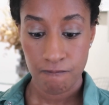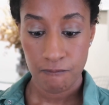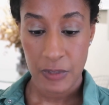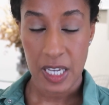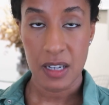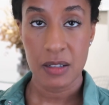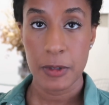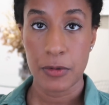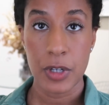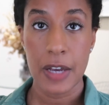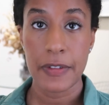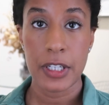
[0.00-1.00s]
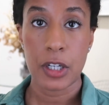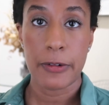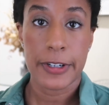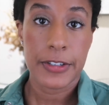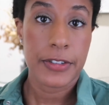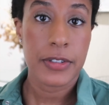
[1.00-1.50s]
yeah, if you have any
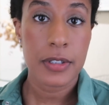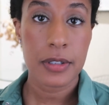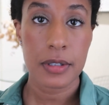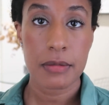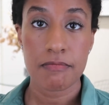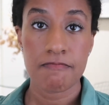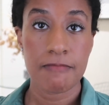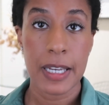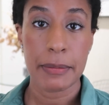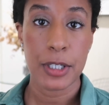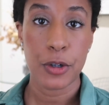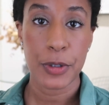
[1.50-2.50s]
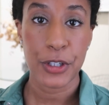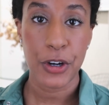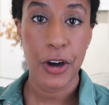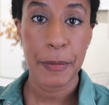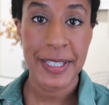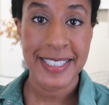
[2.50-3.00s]
questions, let me know in the
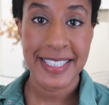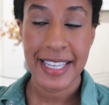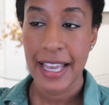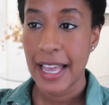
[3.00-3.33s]
comments.